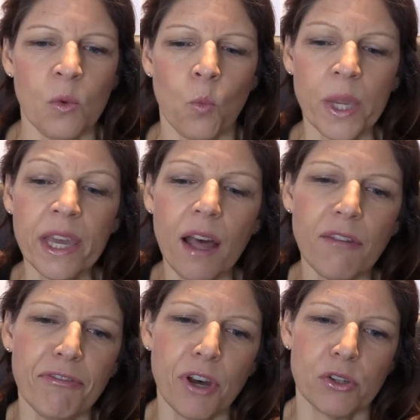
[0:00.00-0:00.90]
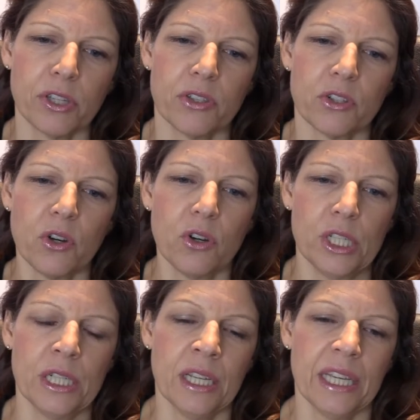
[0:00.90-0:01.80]
We are focused
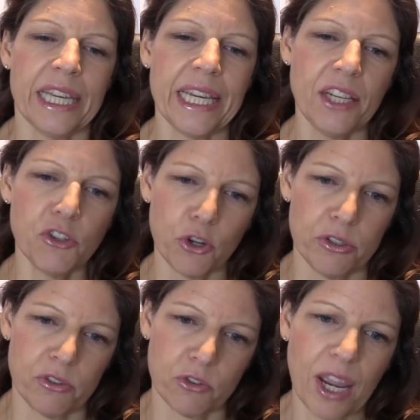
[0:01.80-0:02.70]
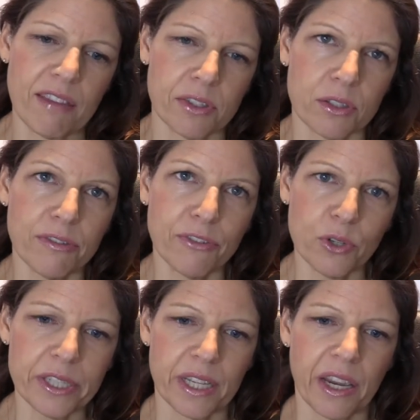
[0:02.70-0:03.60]
on internal drivers. Of
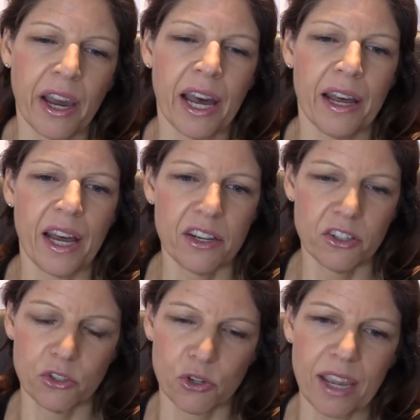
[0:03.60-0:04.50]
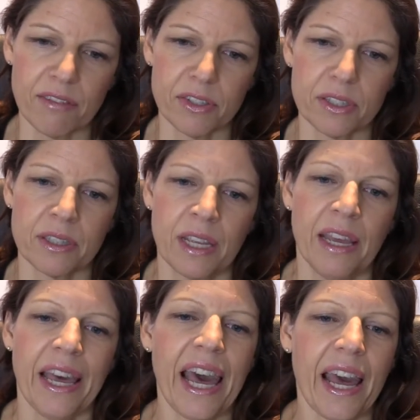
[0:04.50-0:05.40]
course, there are other drivers
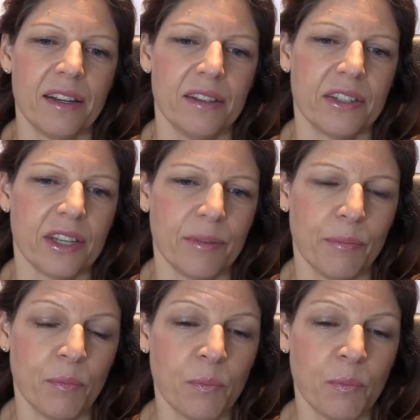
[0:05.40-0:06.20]
and um,